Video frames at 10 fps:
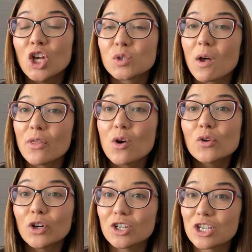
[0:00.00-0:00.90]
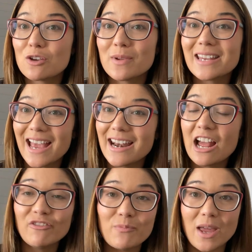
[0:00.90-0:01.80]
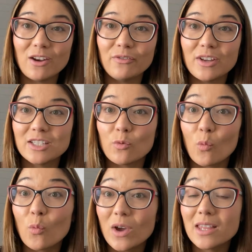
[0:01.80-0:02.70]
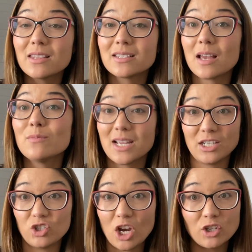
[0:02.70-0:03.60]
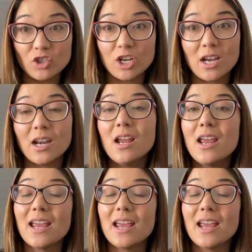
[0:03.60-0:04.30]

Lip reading: So although curcumin can have benefits with some digestion,